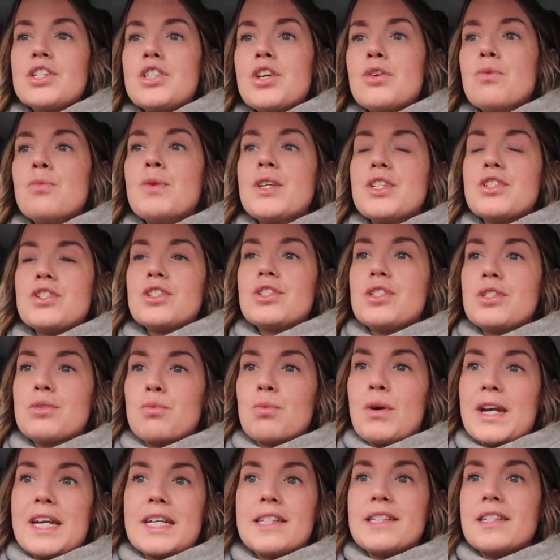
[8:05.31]
so we just
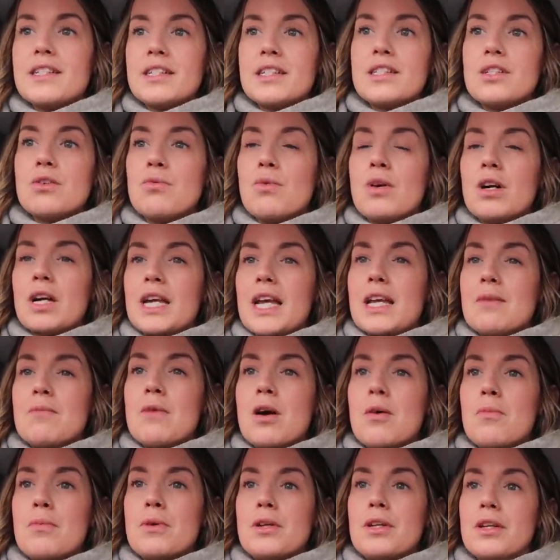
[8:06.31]
waited until one came
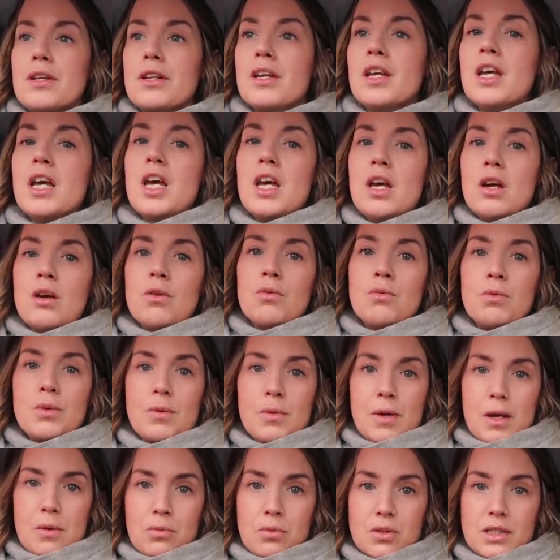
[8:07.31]
up and we
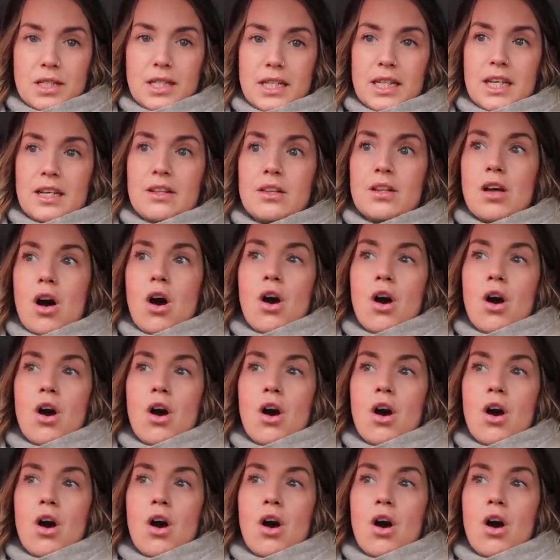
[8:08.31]
were able to see it.